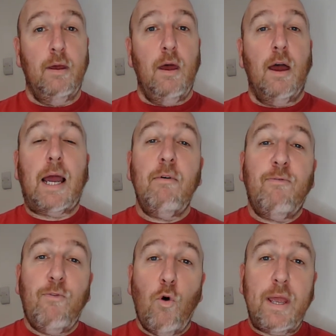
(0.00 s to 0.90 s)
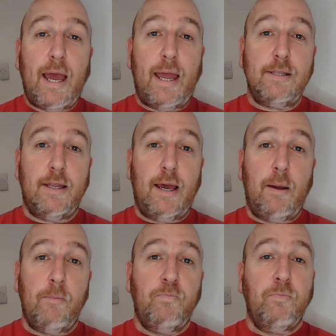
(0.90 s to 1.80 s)
Okay, before we get into that,
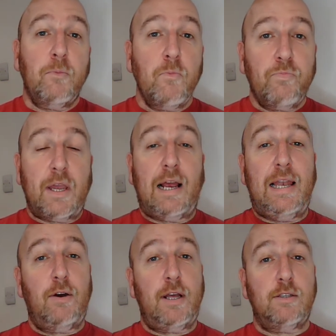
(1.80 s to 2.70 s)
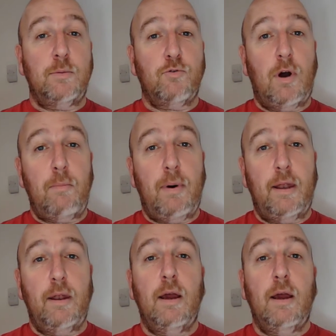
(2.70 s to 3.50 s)
click on that subscribe button,